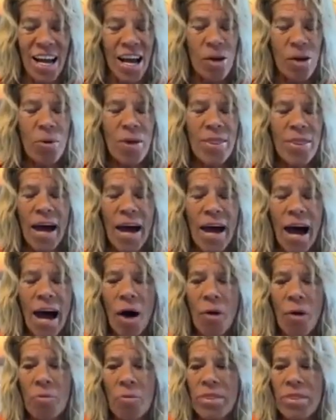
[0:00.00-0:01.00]

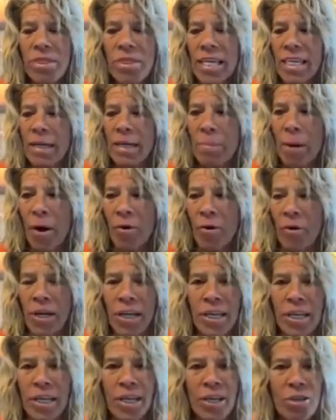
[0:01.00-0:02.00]
without thinking about it,
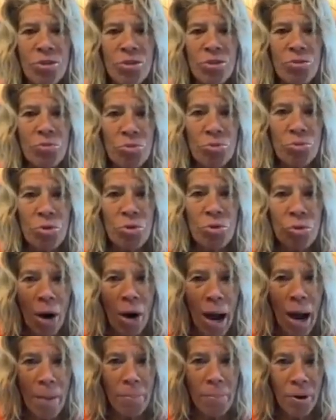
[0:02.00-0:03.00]
he threw the
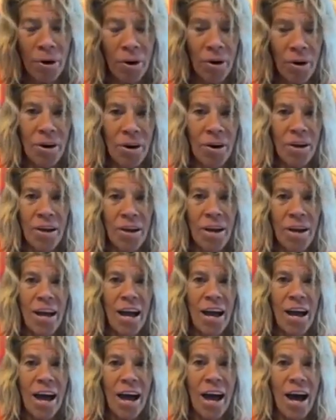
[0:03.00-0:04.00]
wrapper
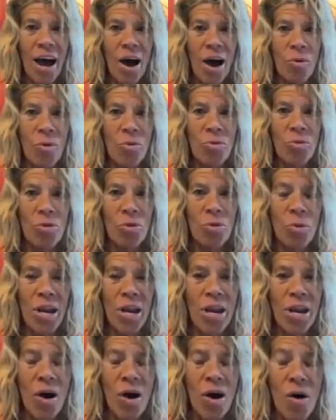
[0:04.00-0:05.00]
out the
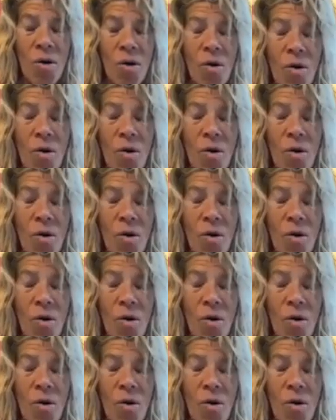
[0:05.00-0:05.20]
window.